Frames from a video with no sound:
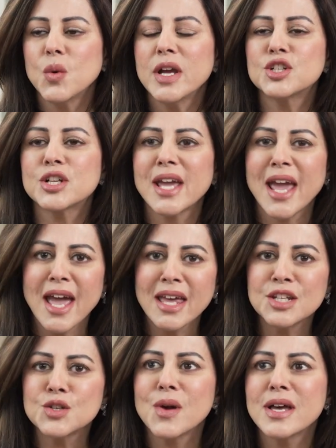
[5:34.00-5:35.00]
which
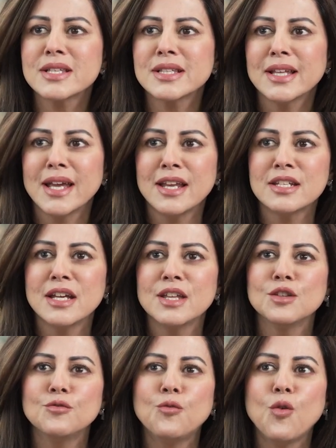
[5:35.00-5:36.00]
can translate
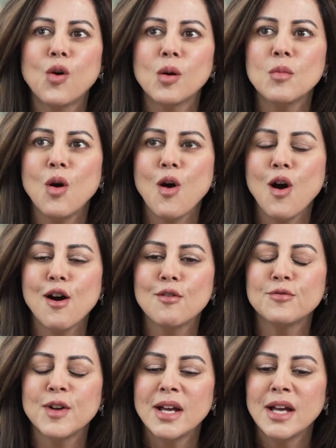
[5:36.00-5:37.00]
in the form
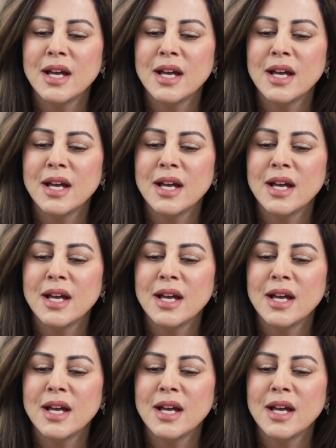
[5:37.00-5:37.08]
of